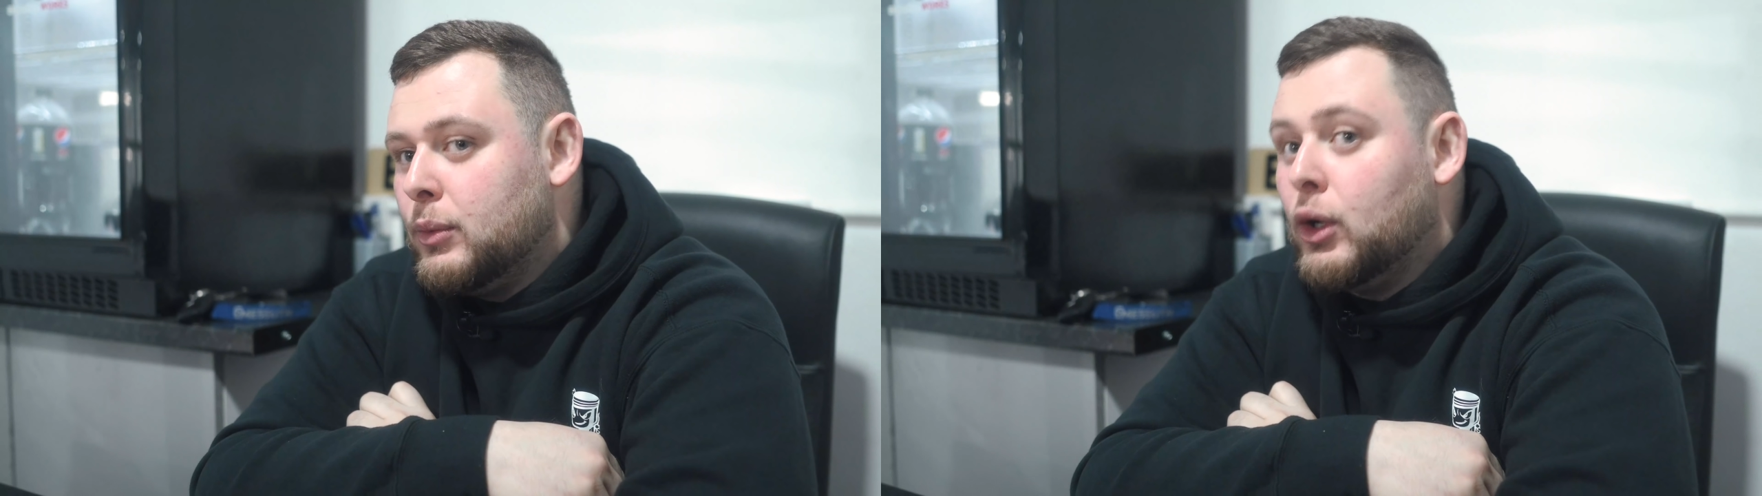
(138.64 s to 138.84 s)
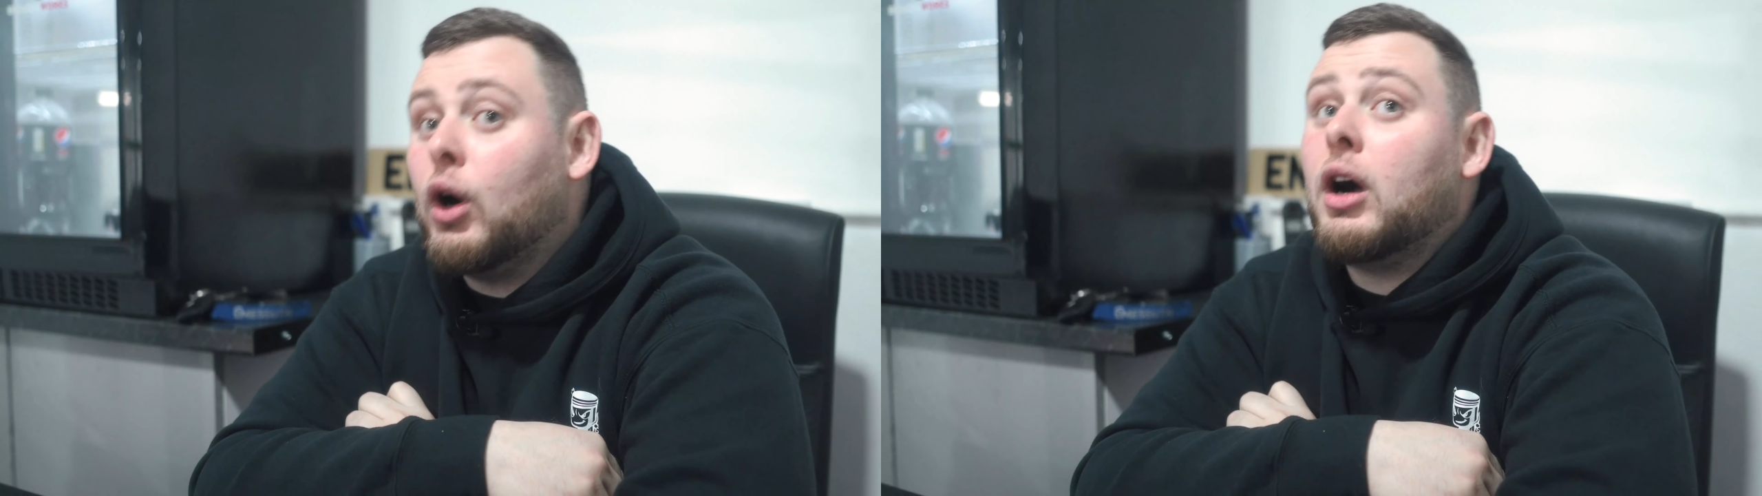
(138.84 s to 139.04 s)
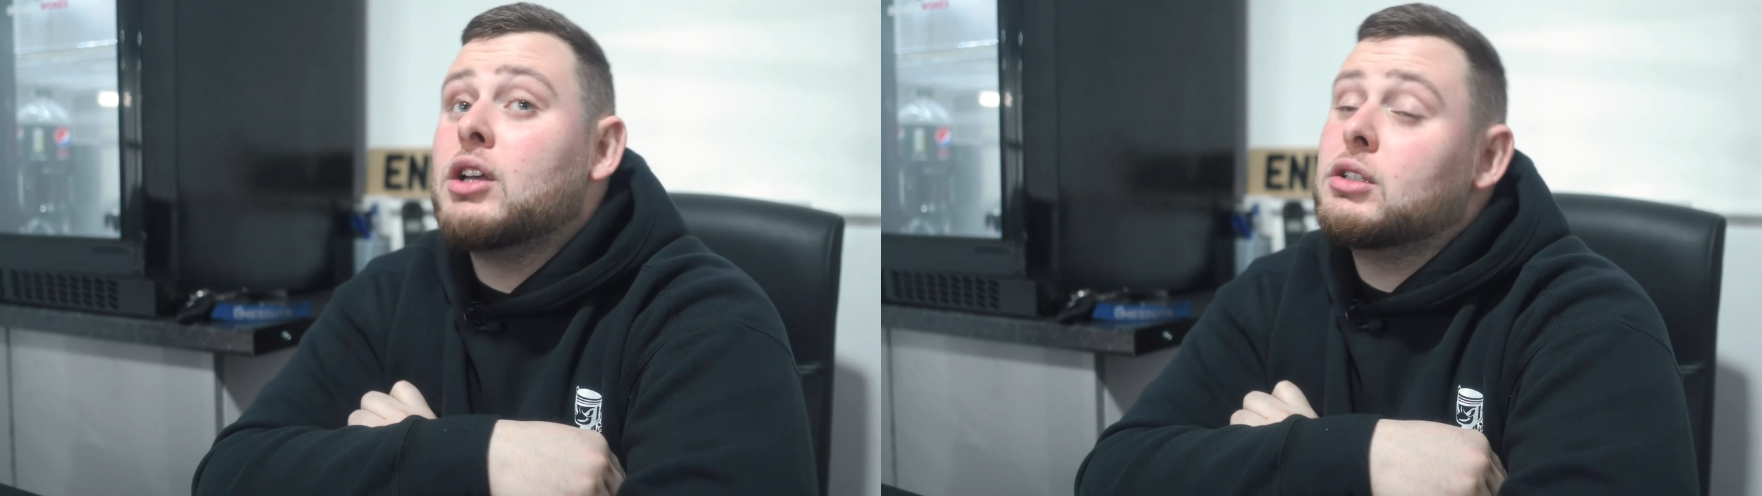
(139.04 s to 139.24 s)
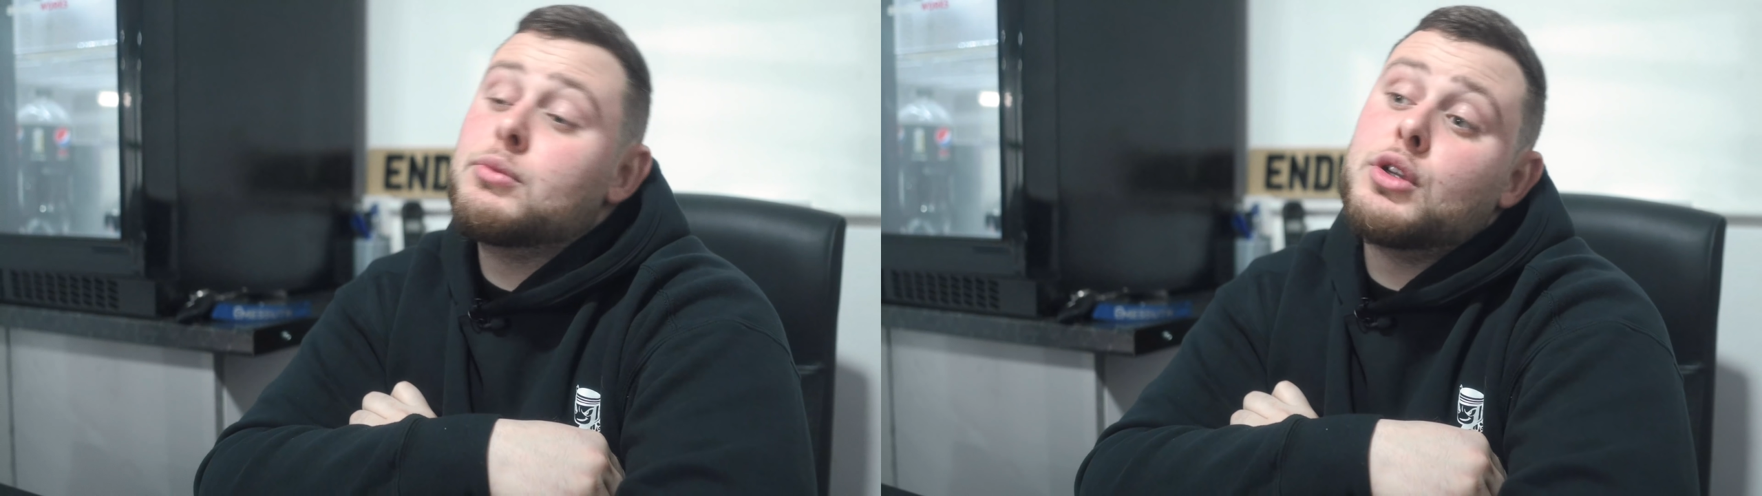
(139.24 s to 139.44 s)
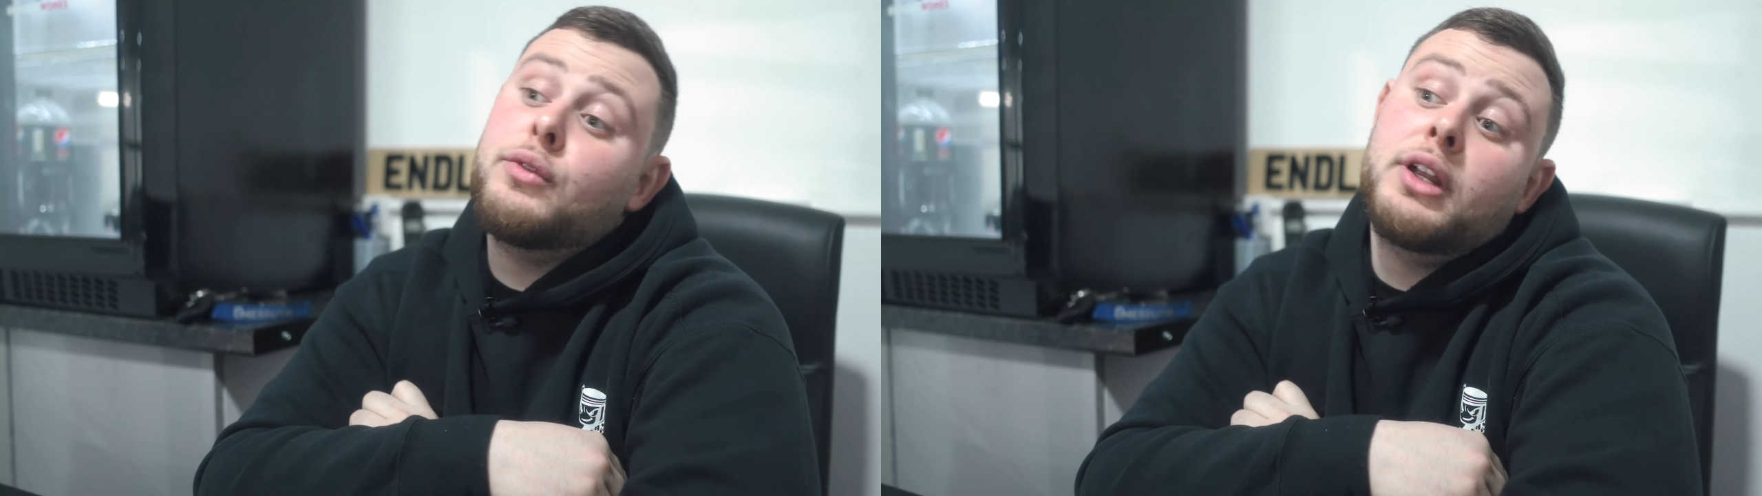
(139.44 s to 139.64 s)
we got
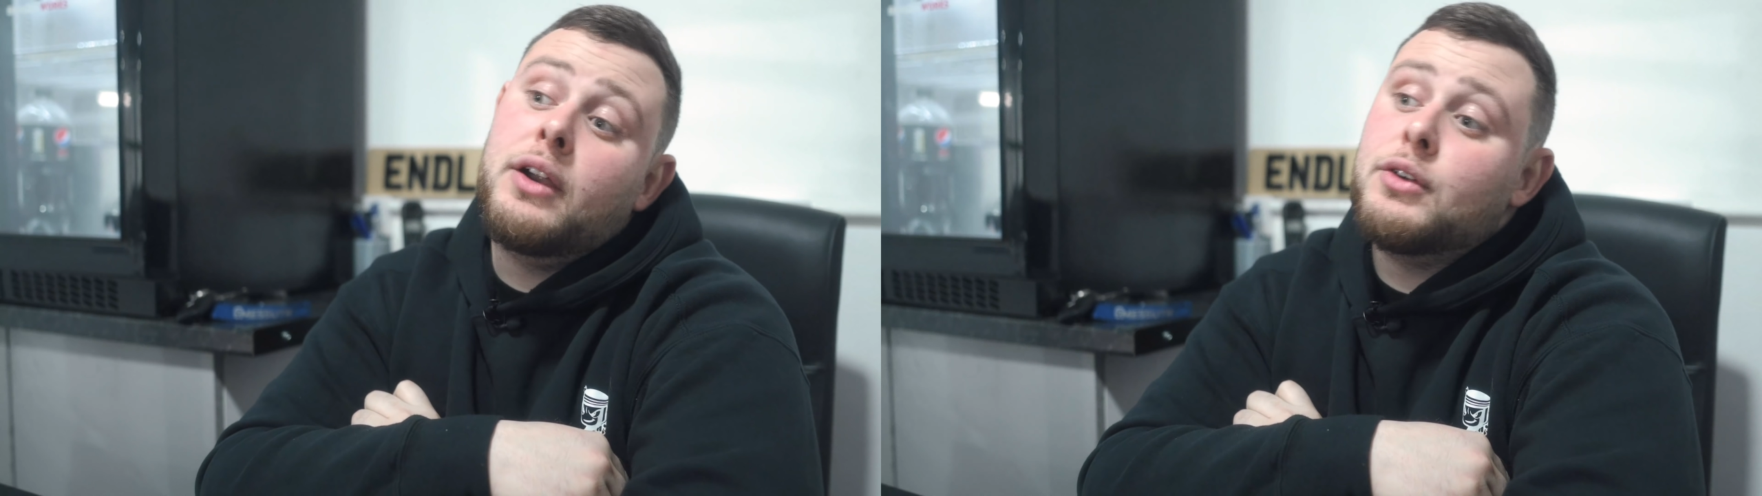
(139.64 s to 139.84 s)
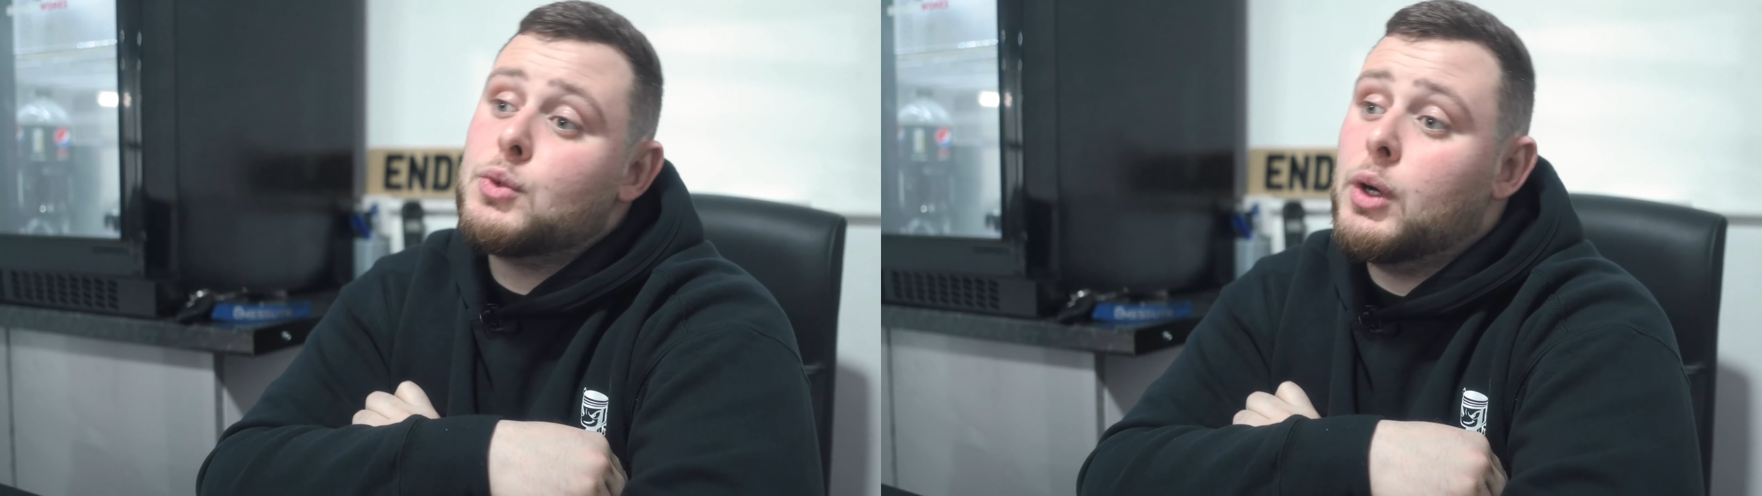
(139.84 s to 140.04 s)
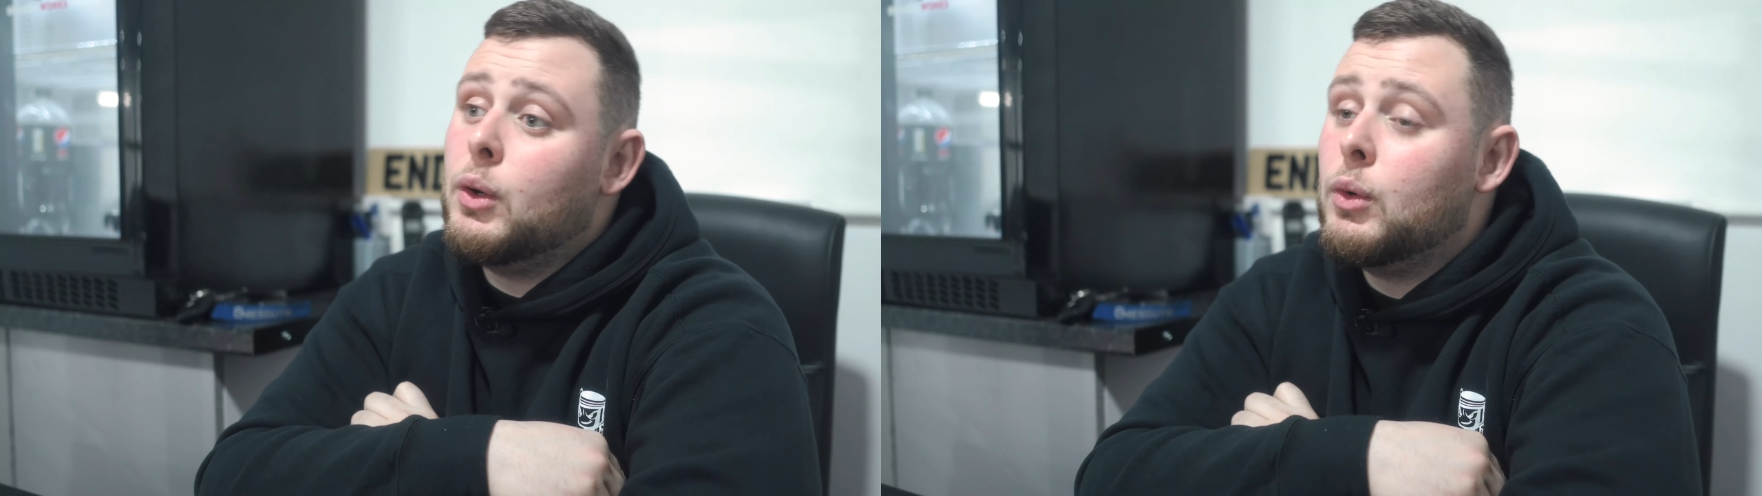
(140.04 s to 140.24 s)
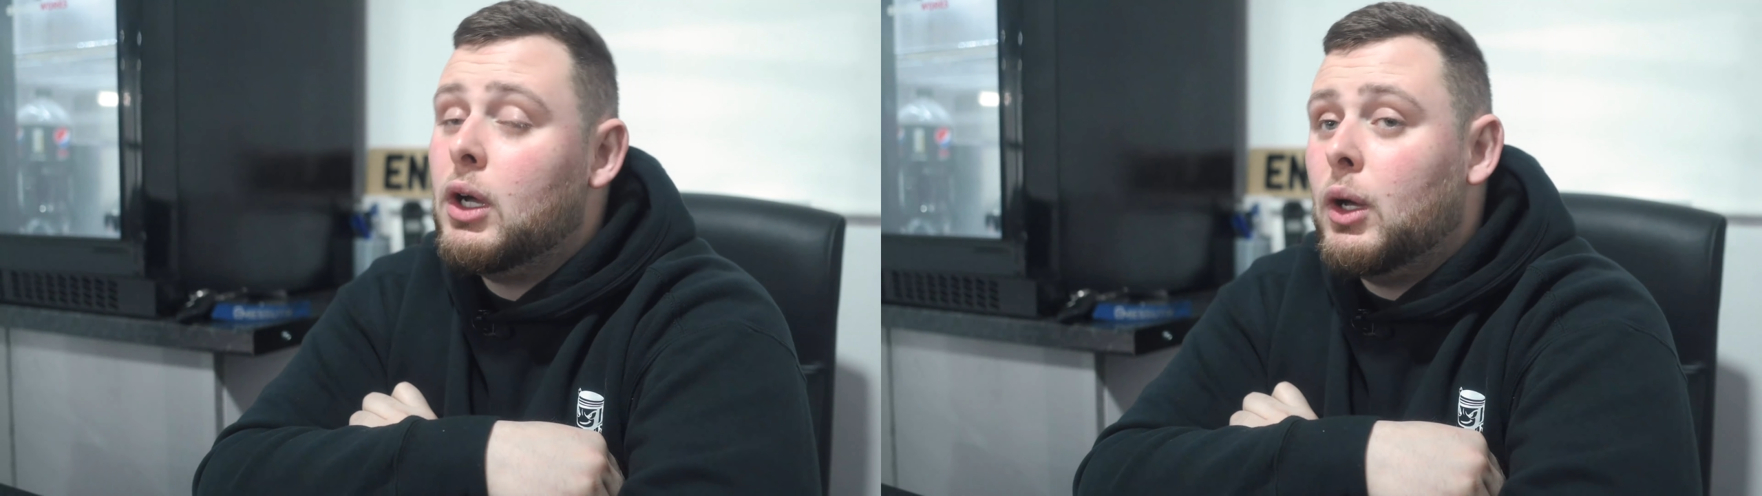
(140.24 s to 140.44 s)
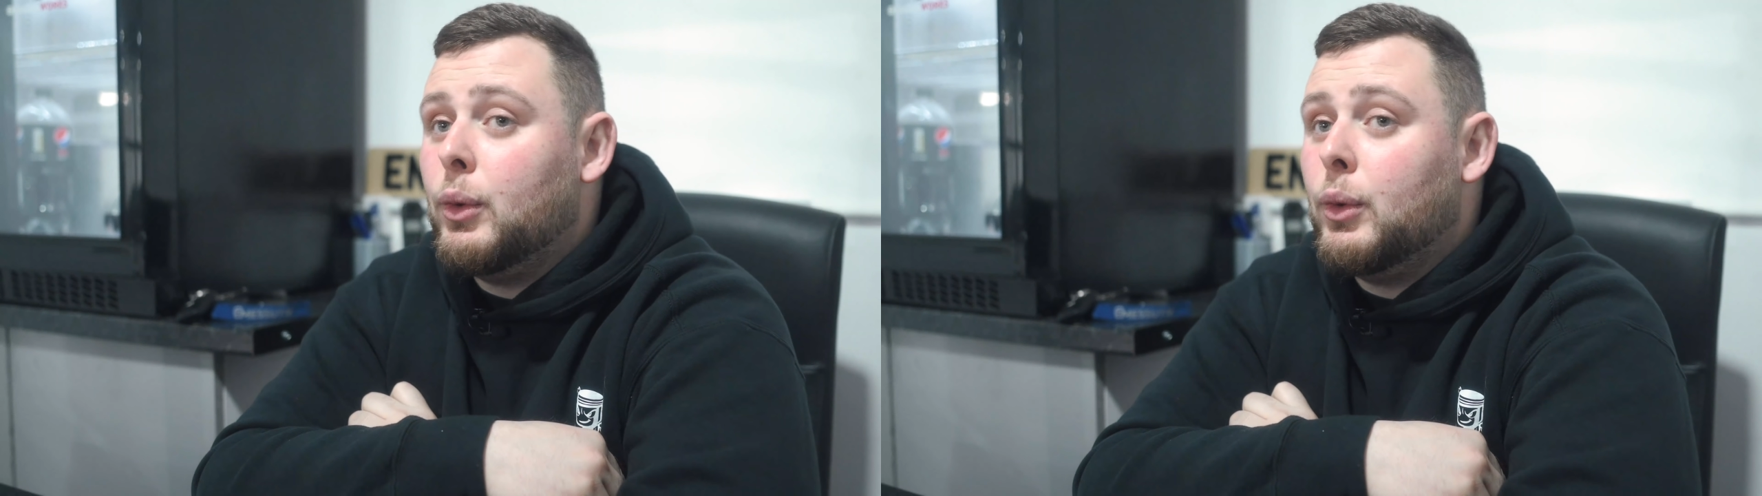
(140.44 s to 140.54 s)
customs over there as well.